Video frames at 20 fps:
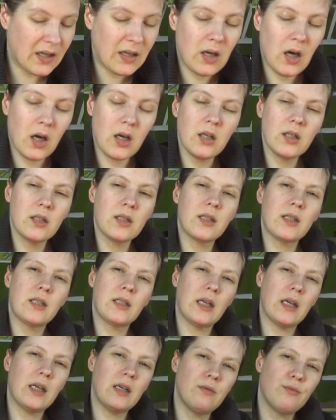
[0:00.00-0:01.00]
gonna
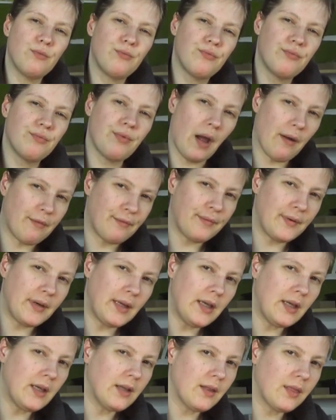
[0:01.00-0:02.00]
stay
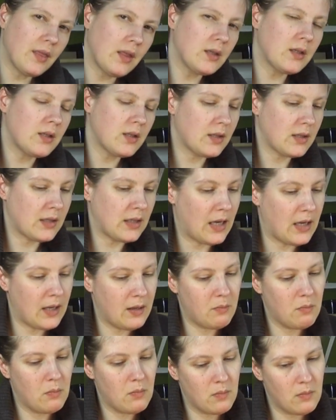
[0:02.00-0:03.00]
roughly in the
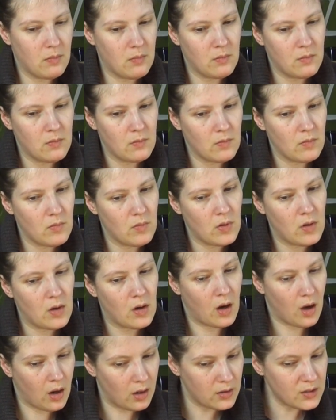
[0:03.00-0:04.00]
same
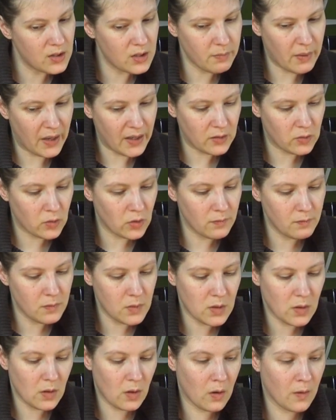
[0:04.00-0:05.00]
color spectrum,
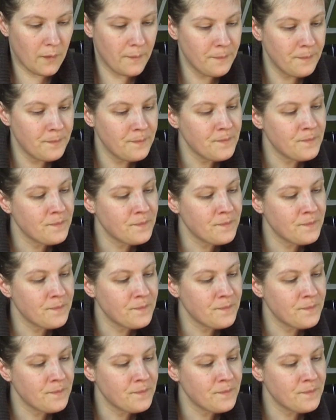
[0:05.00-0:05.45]
so